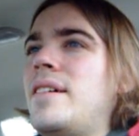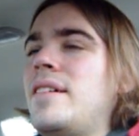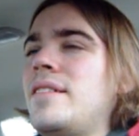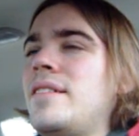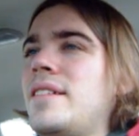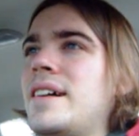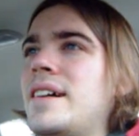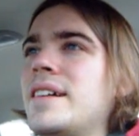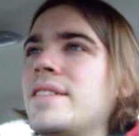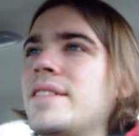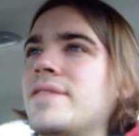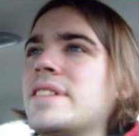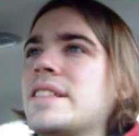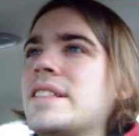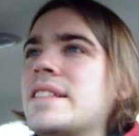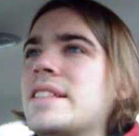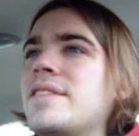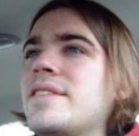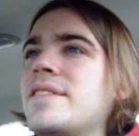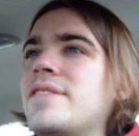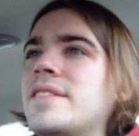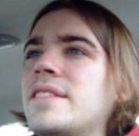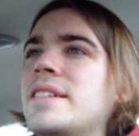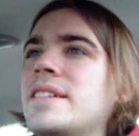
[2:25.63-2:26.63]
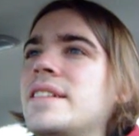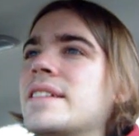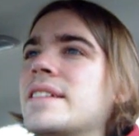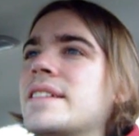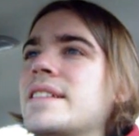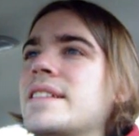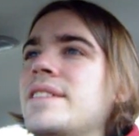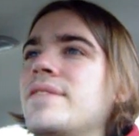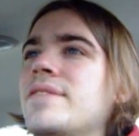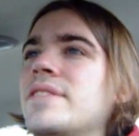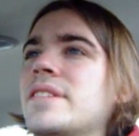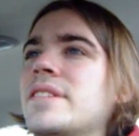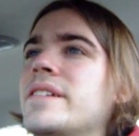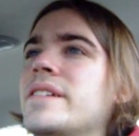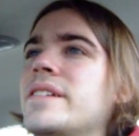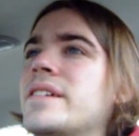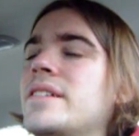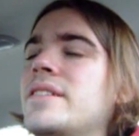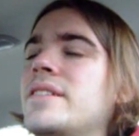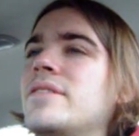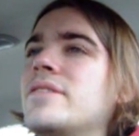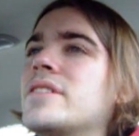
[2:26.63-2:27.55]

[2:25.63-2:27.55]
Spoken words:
a lot of the stuff in Linux, even though you can